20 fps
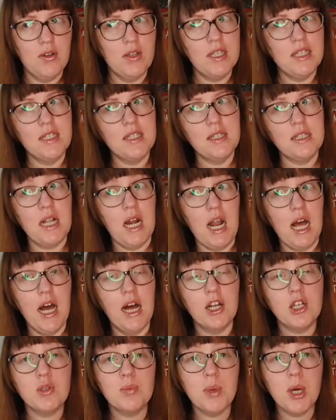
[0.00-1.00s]
This is the
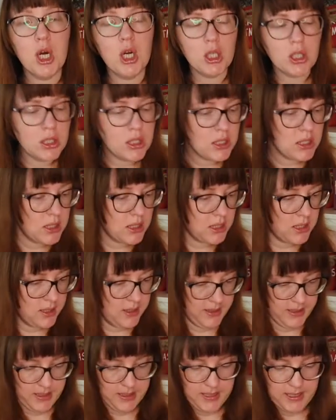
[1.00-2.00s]
large box.
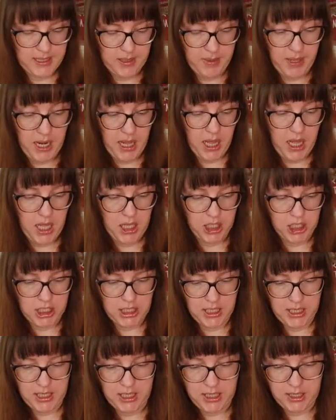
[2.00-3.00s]
I'm a large
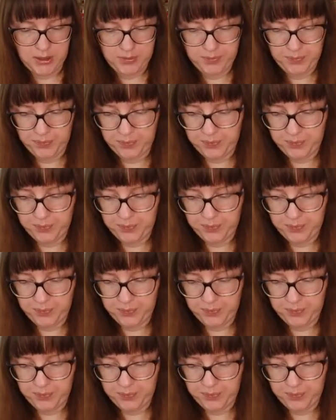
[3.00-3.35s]
girl.